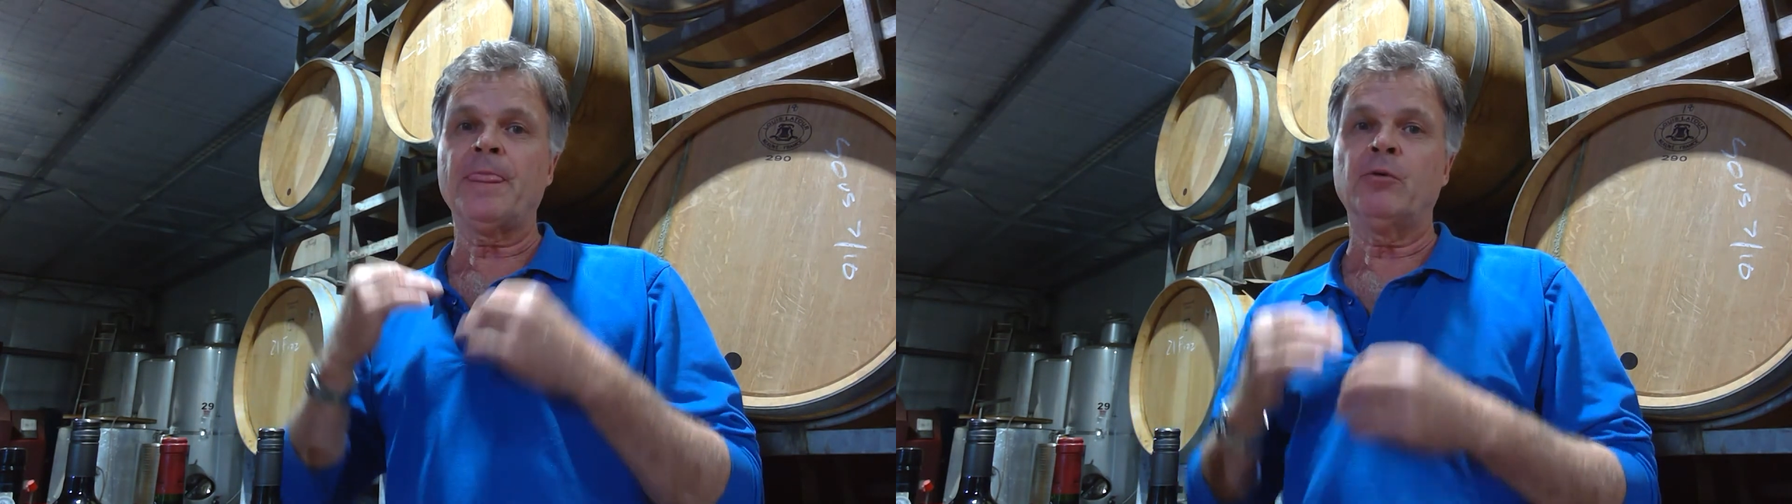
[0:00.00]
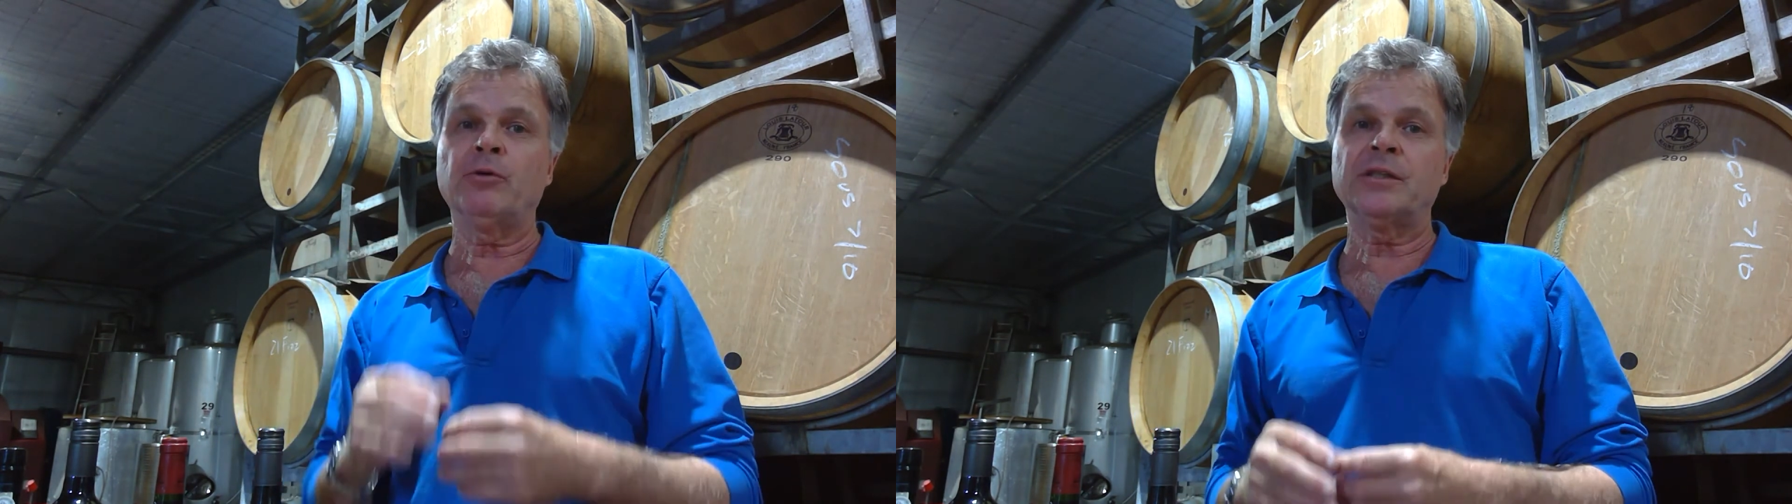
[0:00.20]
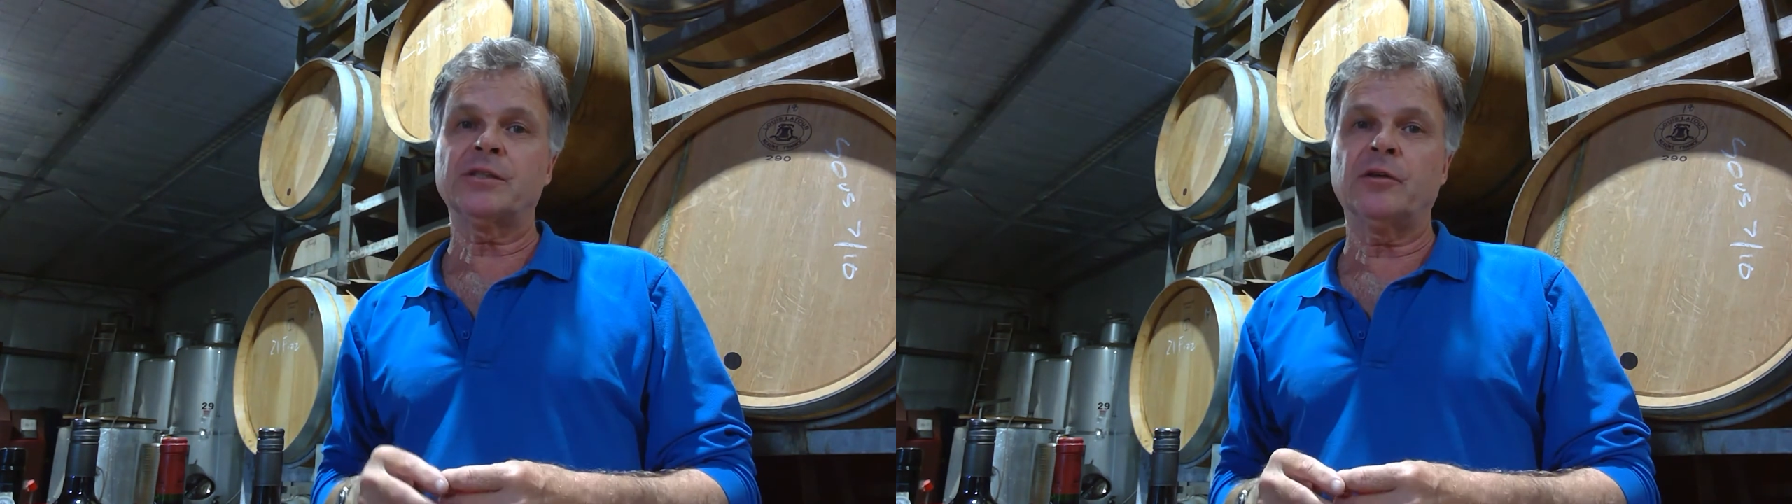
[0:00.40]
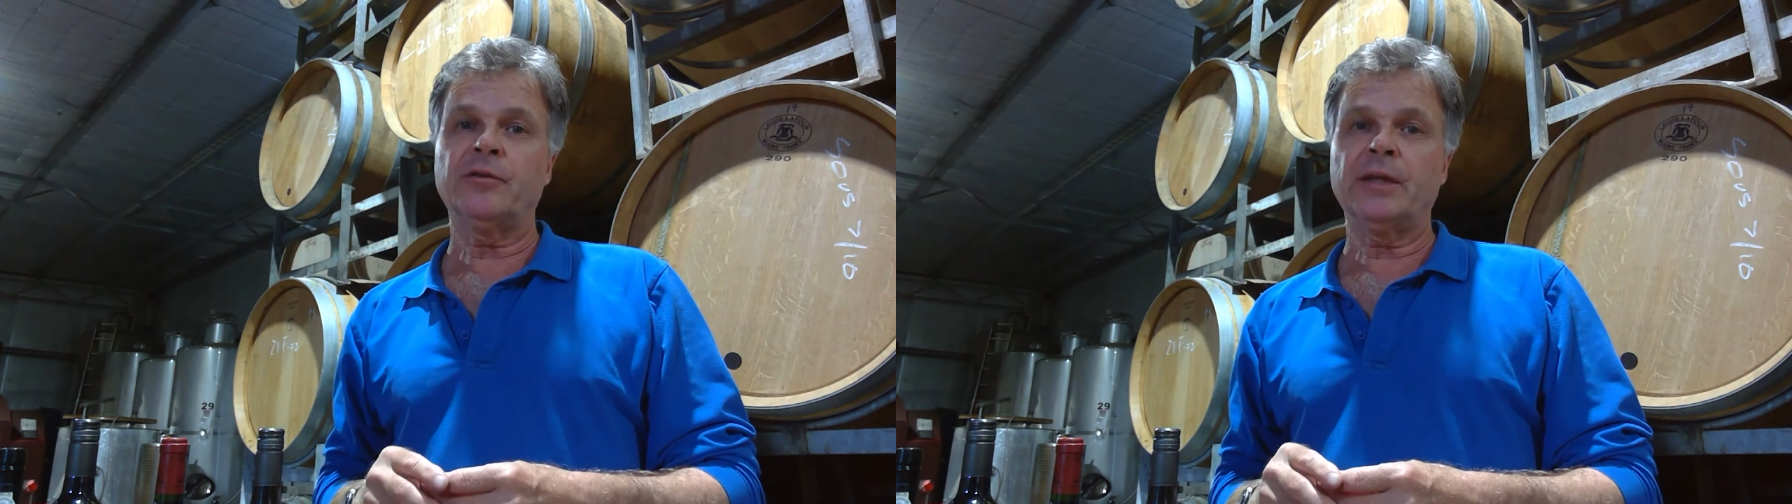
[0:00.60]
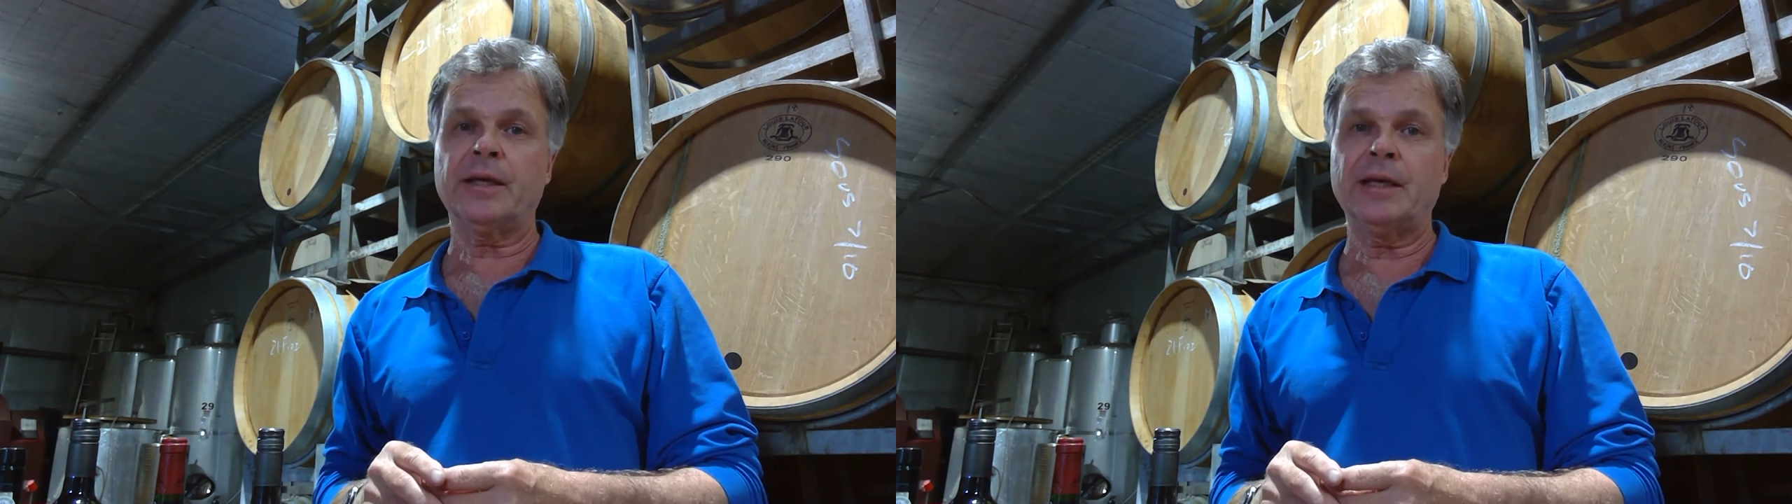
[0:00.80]
really
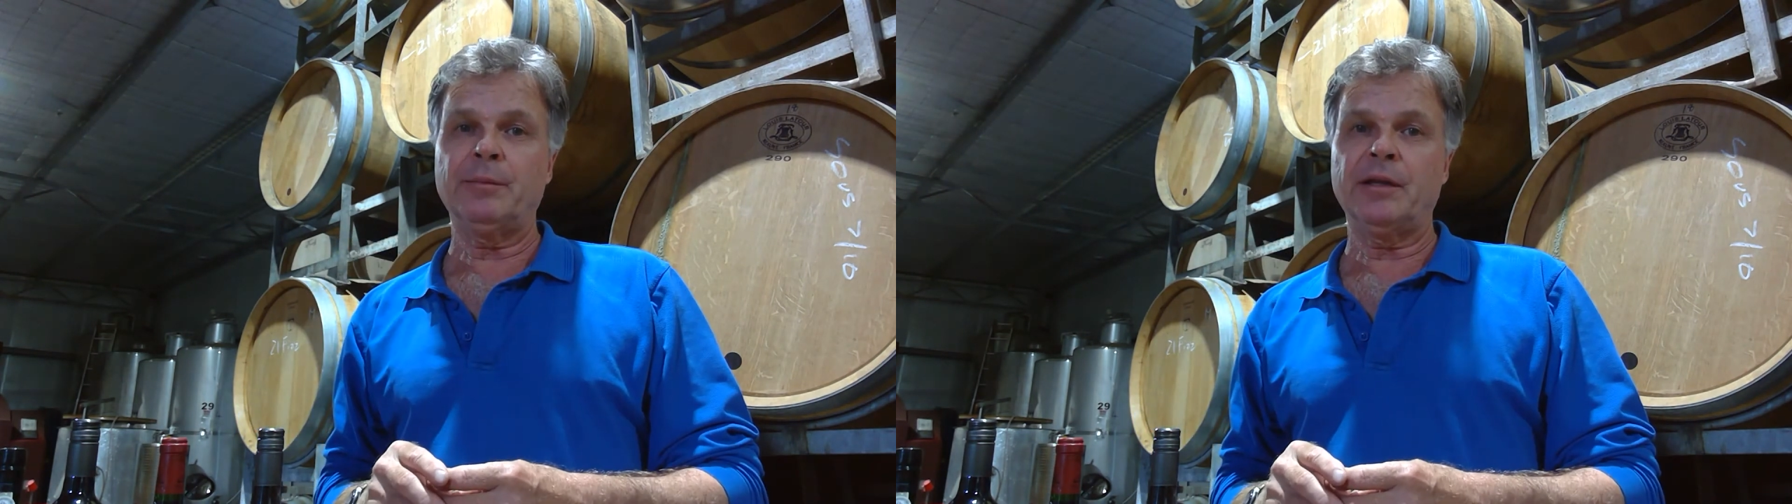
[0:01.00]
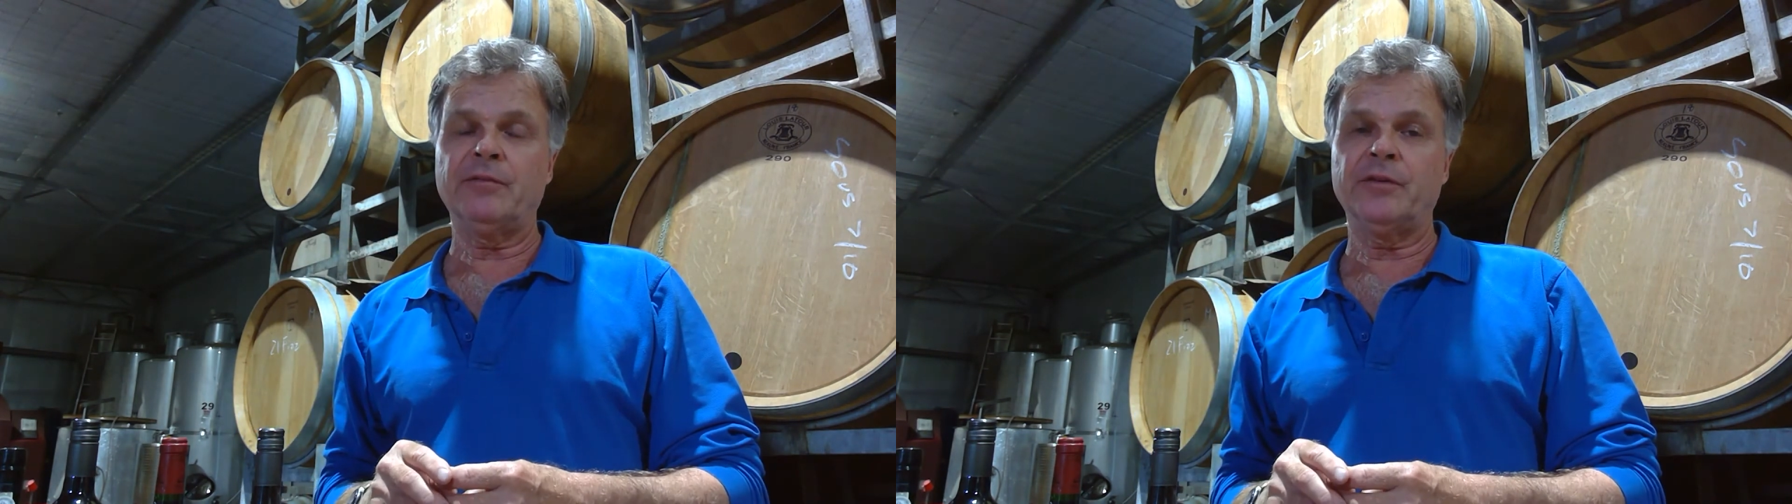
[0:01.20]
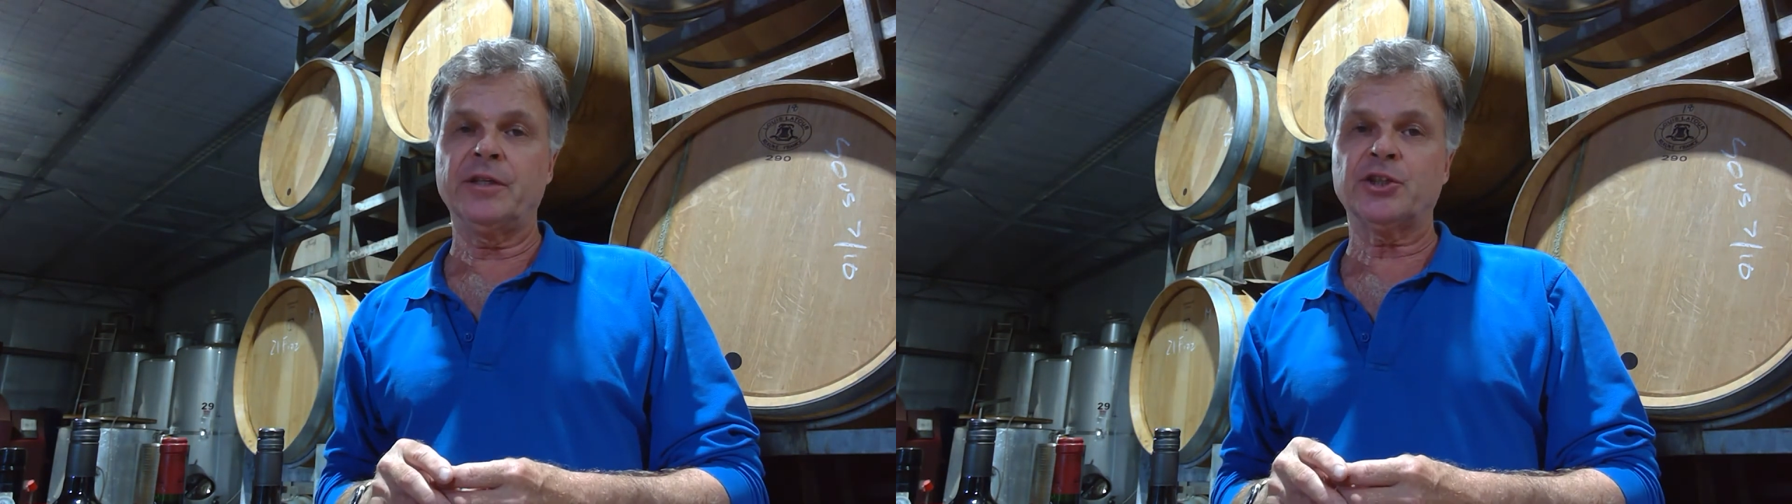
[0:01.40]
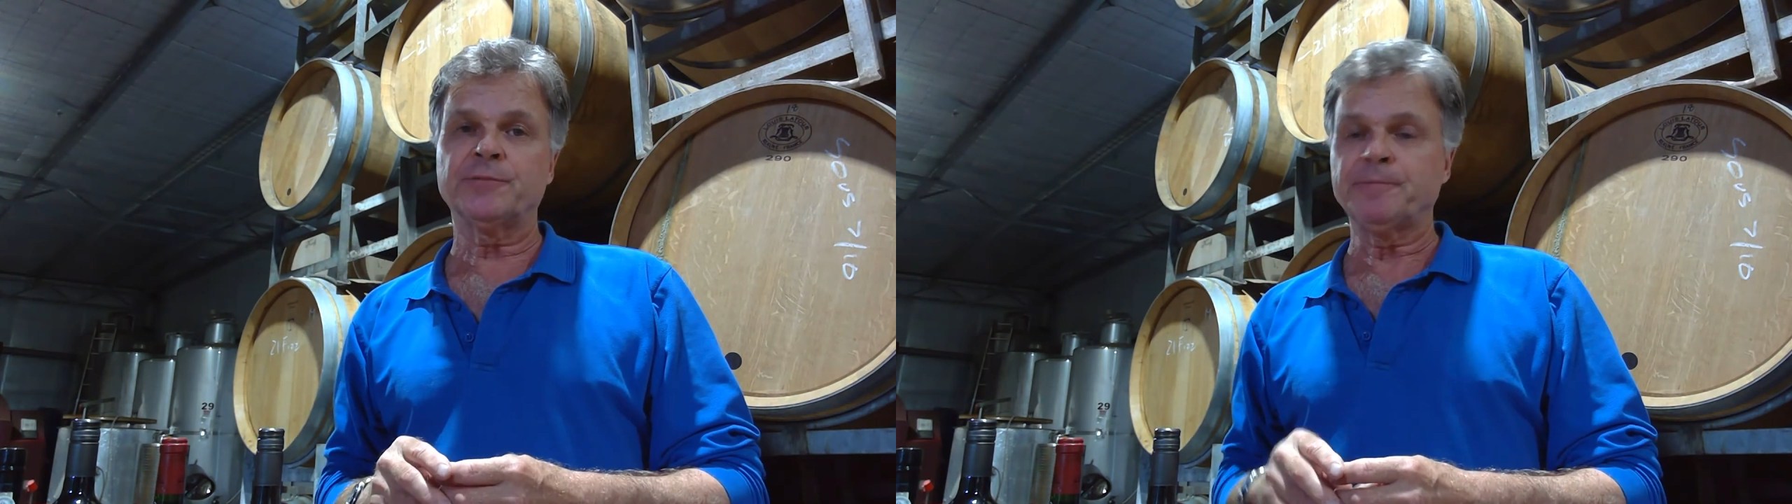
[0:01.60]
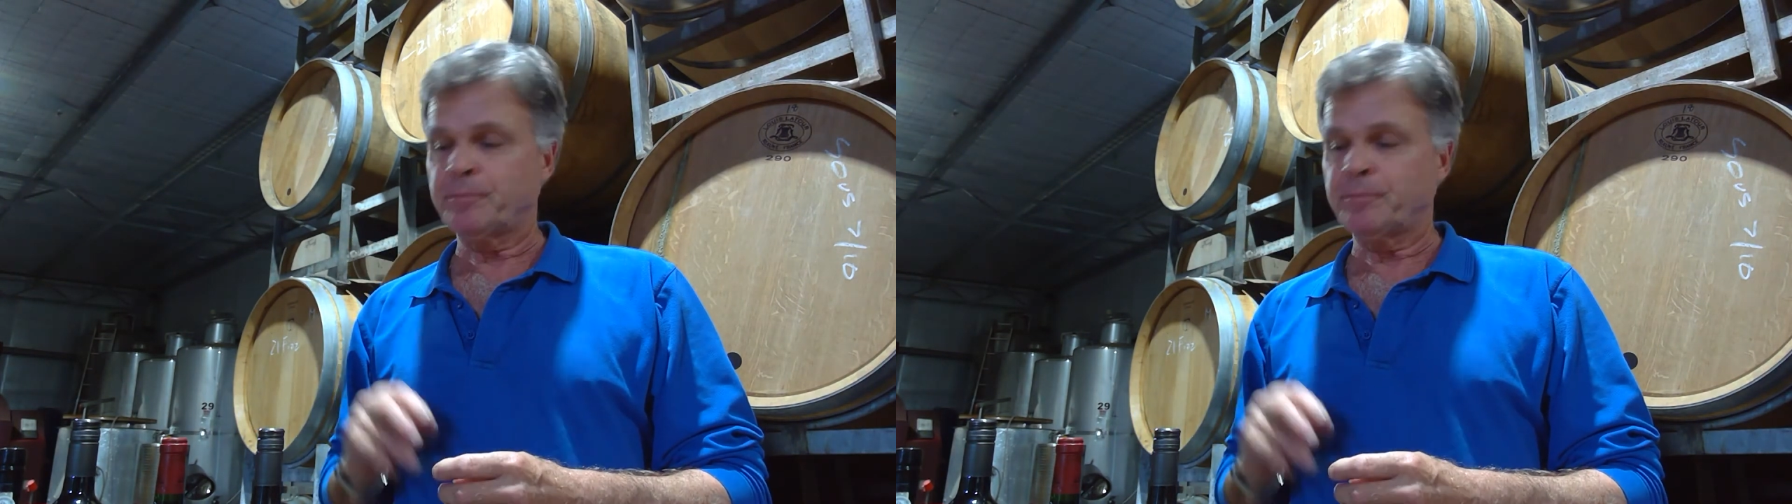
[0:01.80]
soften that Cabernet finish.